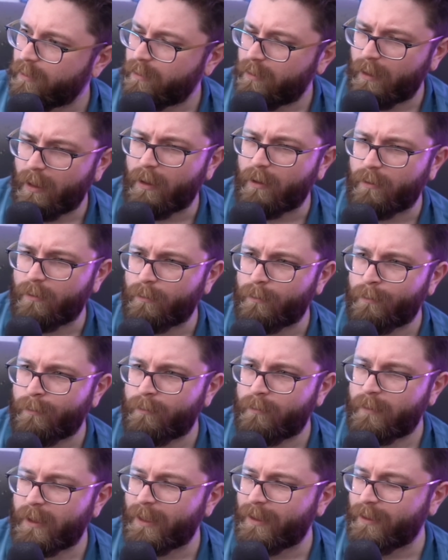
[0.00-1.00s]
No,
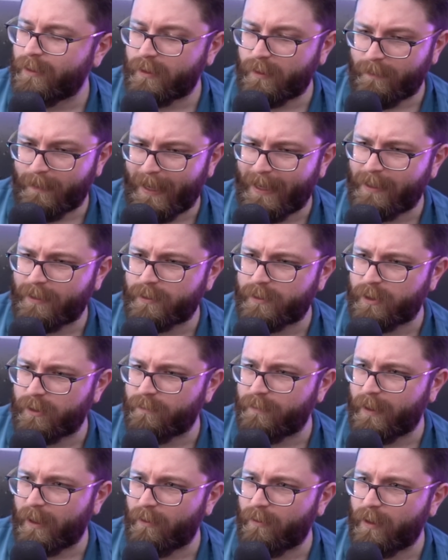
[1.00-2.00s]
nothing demands you
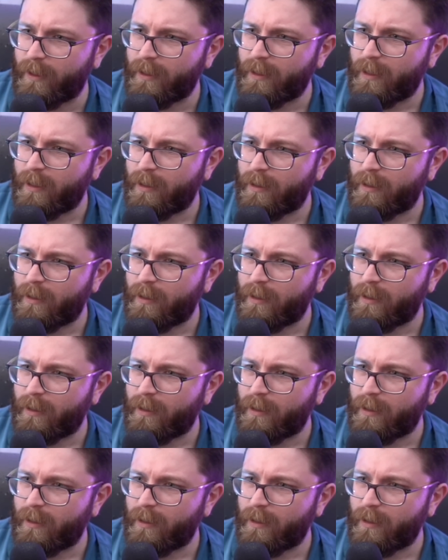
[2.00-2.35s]
parry.